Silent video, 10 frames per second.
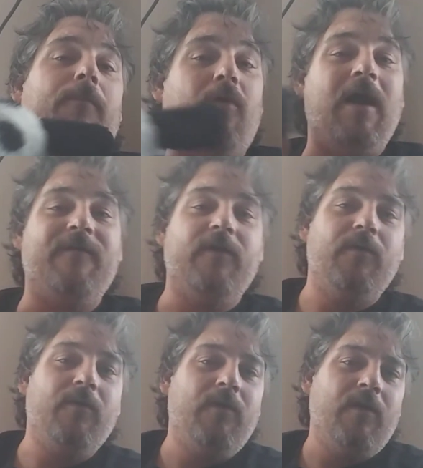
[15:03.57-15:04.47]

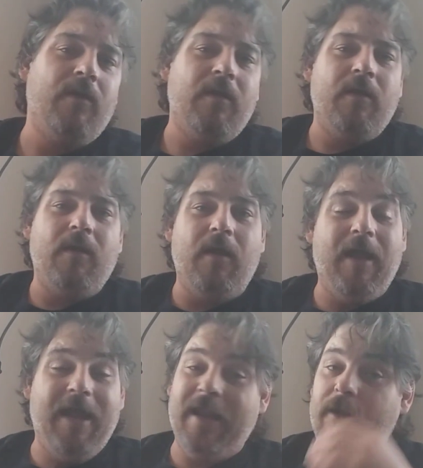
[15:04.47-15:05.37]
Bravo, uh,
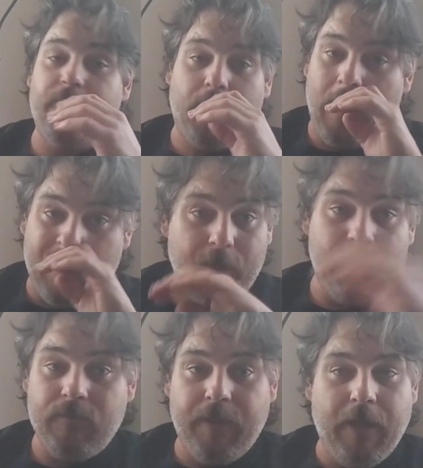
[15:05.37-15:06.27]
and El
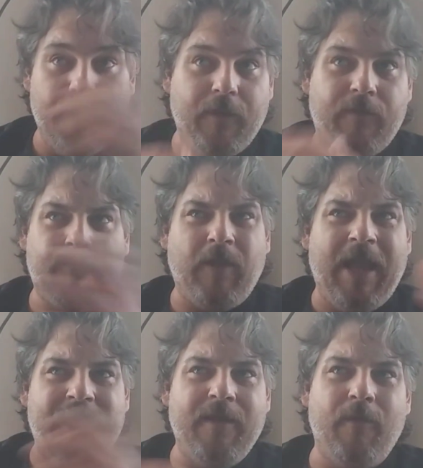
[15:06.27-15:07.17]
Dorado. You know, just
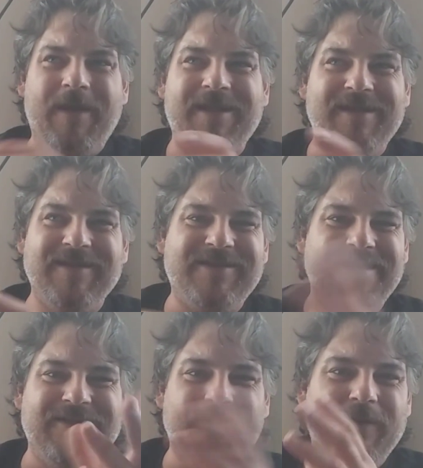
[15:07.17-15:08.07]
hey, no, you can
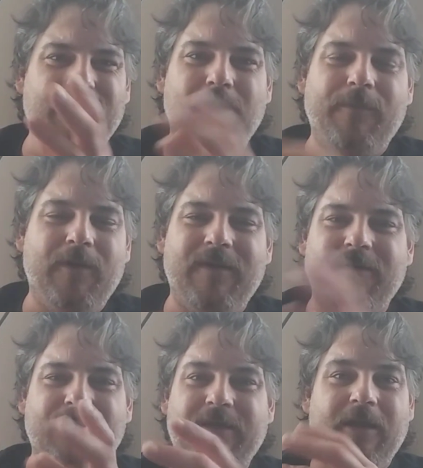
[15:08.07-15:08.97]
say Rio Lobo. I
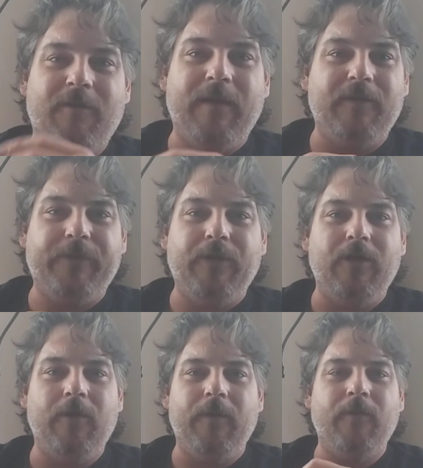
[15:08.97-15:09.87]
don't care about Rio
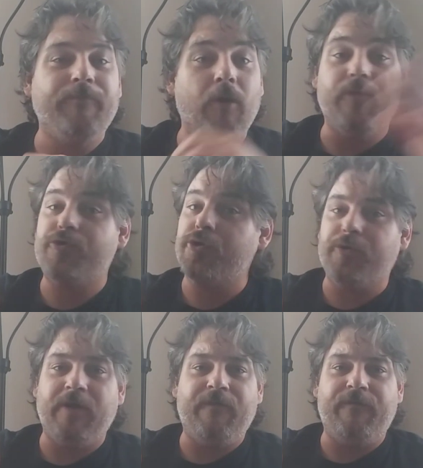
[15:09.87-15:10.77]
Lobo. Both True
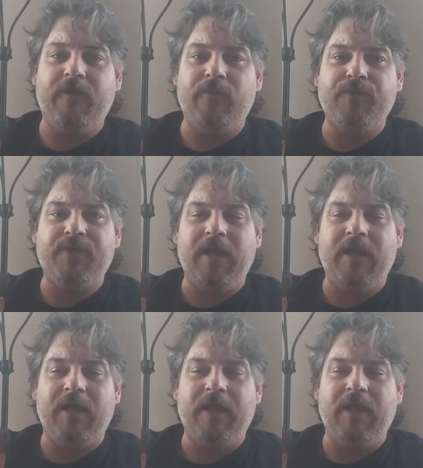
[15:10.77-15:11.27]
Grit films.